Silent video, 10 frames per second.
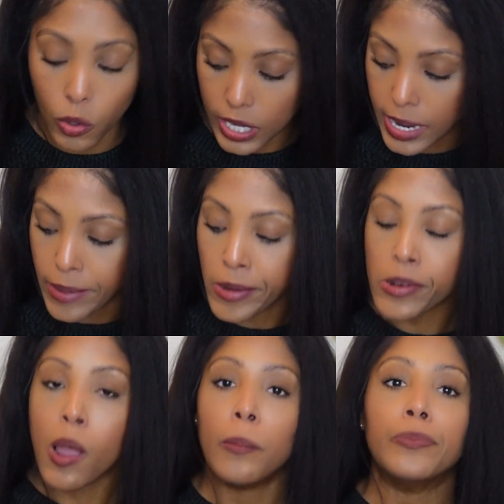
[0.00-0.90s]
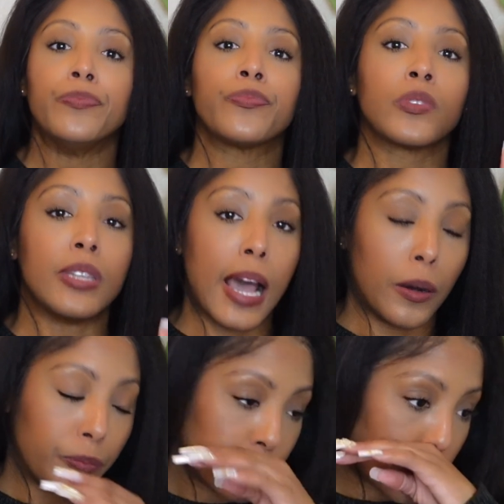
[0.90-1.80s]
okay?
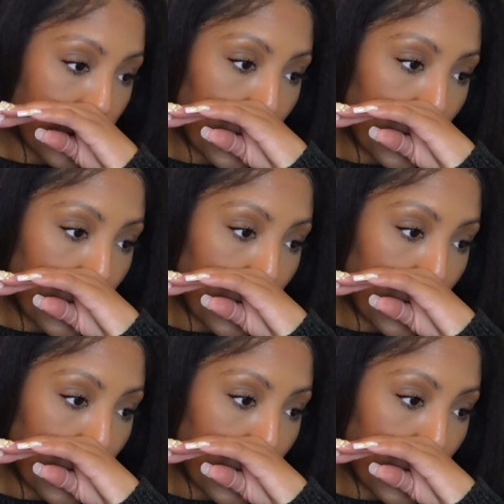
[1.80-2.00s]
Now,